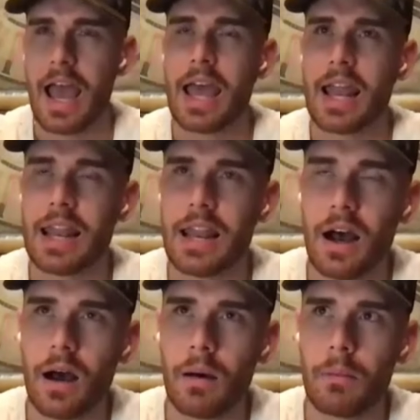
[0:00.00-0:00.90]
And
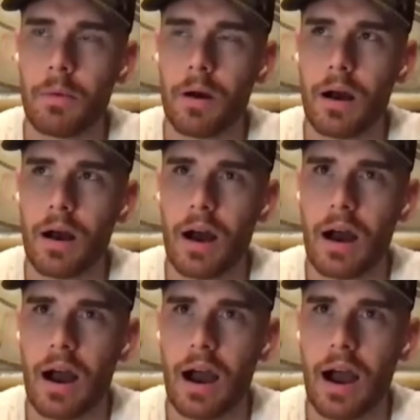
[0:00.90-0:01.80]
um,
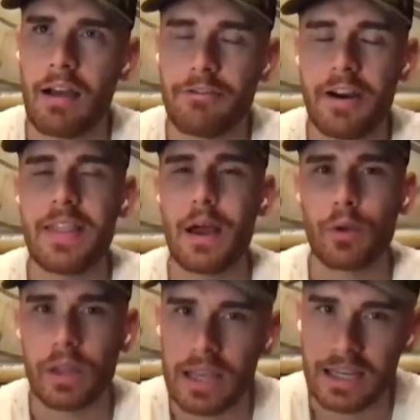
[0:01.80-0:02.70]
I find that
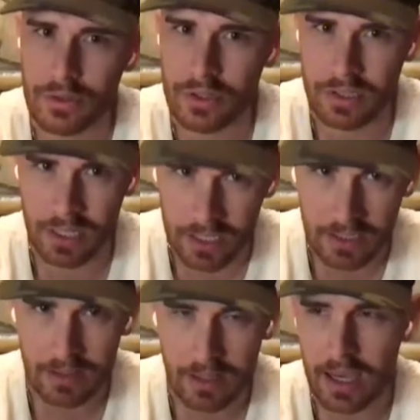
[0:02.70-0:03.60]
really interesting.
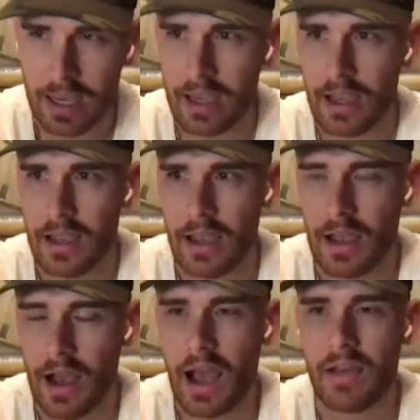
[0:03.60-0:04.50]
Like,
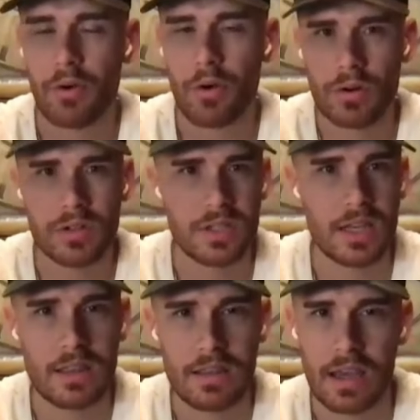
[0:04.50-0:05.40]
I of course
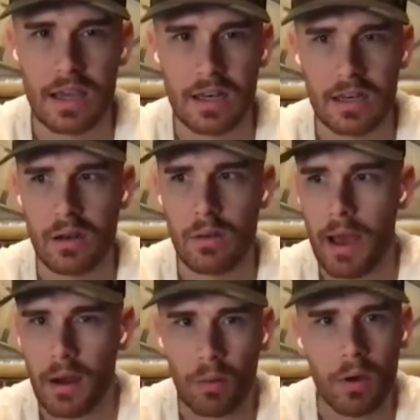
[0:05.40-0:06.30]
think that no
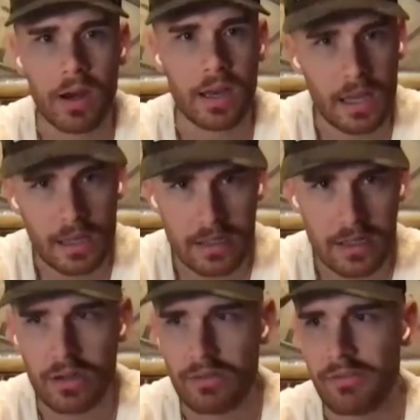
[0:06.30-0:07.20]
matter what it
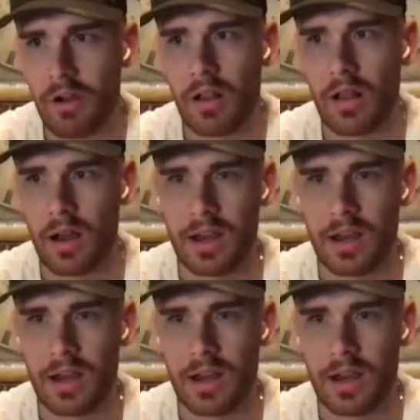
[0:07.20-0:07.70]
is, you can fall